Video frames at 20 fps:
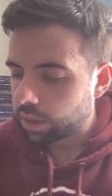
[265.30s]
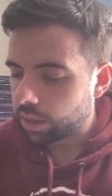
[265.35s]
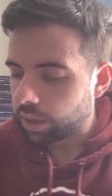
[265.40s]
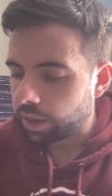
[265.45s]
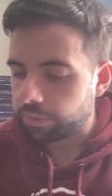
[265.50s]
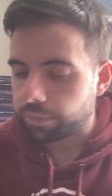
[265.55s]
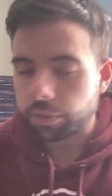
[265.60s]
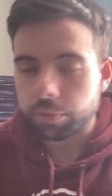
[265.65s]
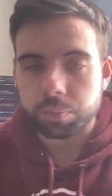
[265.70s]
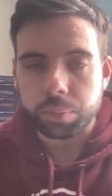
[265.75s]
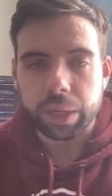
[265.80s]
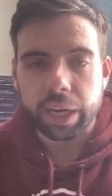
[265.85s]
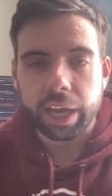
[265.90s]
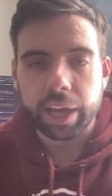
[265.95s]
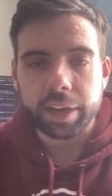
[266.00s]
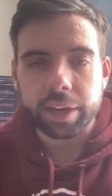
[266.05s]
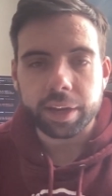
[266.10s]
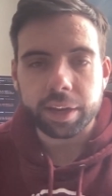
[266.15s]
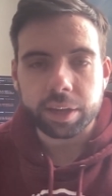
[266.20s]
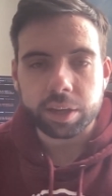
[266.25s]
If you've been
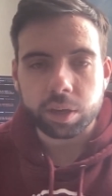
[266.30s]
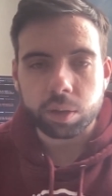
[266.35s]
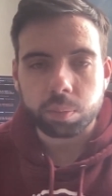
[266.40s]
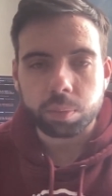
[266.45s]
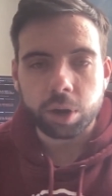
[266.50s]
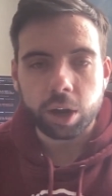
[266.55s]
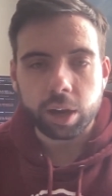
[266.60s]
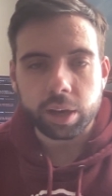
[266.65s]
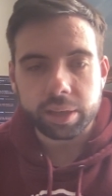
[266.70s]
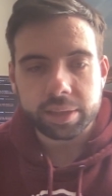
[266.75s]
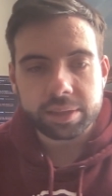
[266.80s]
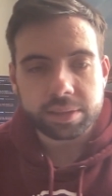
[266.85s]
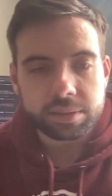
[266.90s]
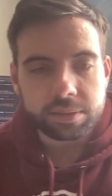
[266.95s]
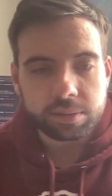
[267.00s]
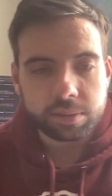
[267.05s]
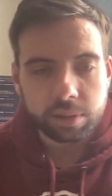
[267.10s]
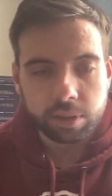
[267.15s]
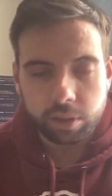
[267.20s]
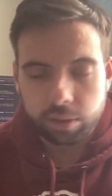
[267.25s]
editing your
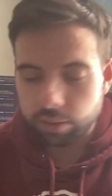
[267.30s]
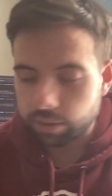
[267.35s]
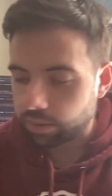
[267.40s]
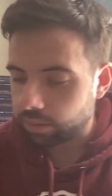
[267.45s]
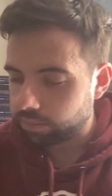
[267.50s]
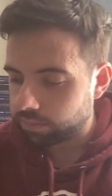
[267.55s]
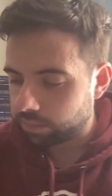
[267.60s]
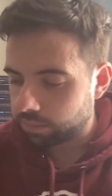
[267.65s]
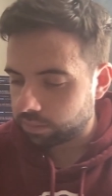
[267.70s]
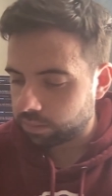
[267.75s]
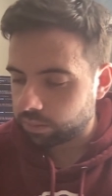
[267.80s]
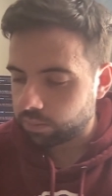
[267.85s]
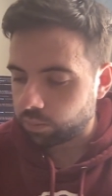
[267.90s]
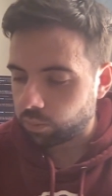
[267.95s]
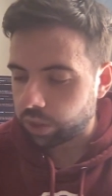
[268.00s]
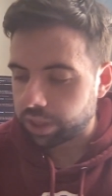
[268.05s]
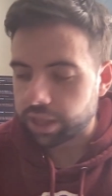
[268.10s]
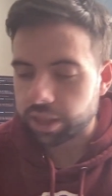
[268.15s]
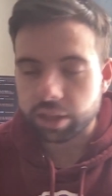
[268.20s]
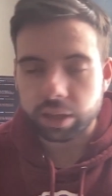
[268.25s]
products
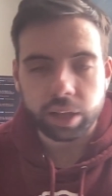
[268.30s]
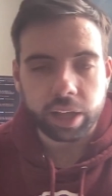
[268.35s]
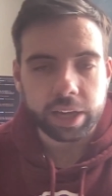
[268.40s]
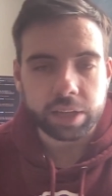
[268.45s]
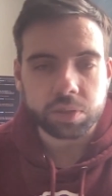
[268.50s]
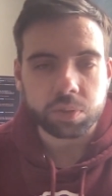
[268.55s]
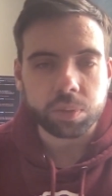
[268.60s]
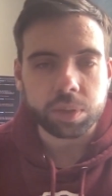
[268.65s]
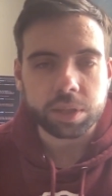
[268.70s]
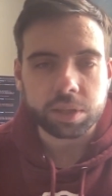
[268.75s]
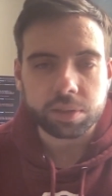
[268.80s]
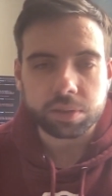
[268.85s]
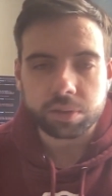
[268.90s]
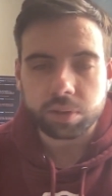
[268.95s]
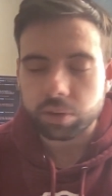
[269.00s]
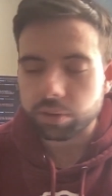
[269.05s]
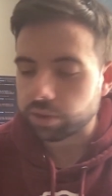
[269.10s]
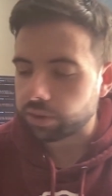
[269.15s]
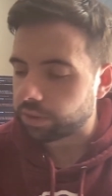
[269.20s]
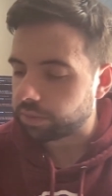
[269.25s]
within the last week or
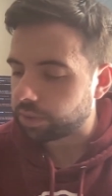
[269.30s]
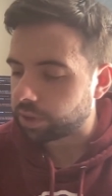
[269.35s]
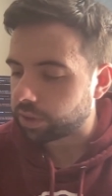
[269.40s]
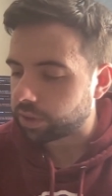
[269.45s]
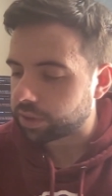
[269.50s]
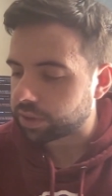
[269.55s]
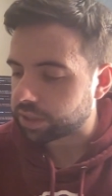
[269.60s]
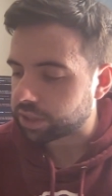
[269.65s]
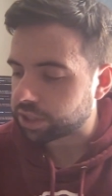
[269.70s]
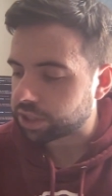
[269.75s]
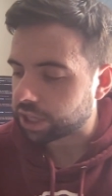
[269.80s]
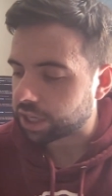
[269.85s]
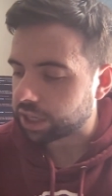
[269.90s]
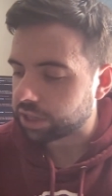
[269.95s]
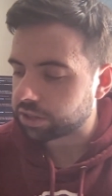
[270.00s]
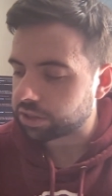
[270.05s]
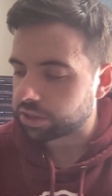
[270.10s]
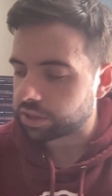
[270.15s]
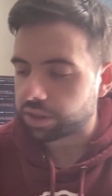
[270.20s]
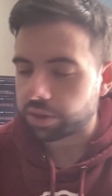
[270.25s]
so, you'll notice a
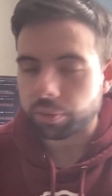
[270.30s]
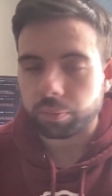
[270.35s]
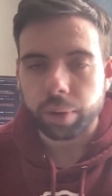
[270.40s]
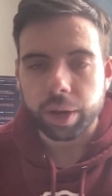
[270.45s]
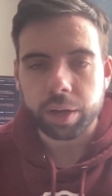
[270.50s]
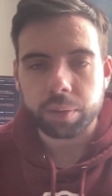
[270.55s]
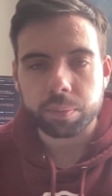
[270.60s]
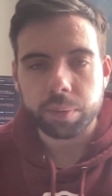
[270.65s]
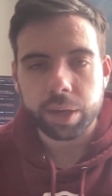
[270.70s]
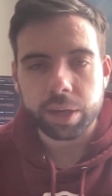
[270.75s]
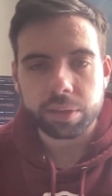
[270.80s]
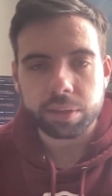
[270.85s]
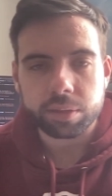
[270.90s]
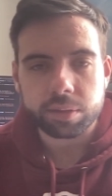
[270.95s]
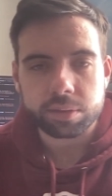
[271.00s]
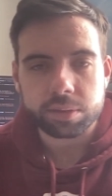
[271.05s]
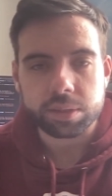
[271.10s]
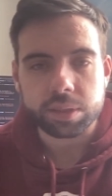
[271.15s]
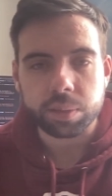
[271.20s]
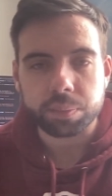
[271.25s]
change to the rank math
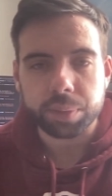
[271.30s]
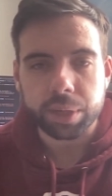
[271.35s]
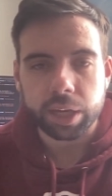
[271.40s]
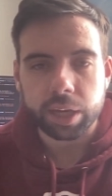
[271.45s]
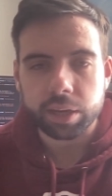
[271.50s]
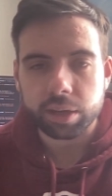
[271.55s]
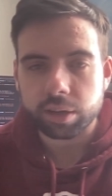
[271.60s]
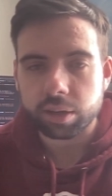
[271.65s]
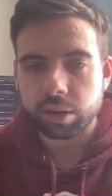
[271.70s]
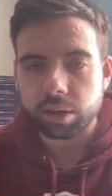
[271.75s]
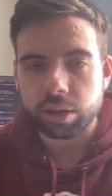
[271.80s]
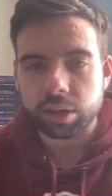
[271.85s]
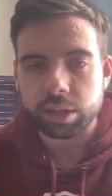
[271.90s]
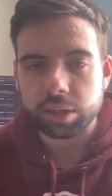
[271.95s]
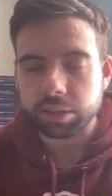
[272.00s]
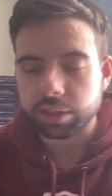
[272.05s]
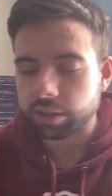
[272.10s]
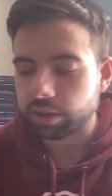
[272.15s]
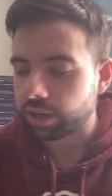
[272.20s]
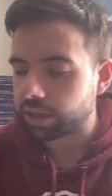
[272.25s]
snippet editor and
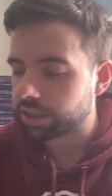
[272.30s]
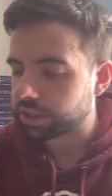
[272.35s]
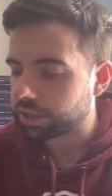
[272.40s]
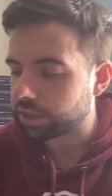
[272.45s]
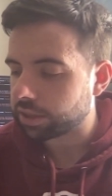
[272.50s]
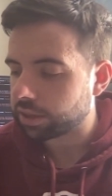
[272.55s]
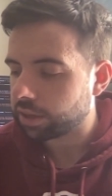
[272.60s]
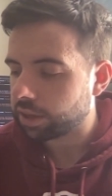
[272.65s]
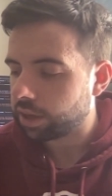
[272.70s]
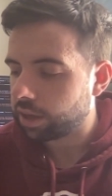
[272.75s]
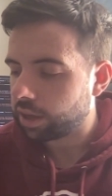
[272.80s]
integration.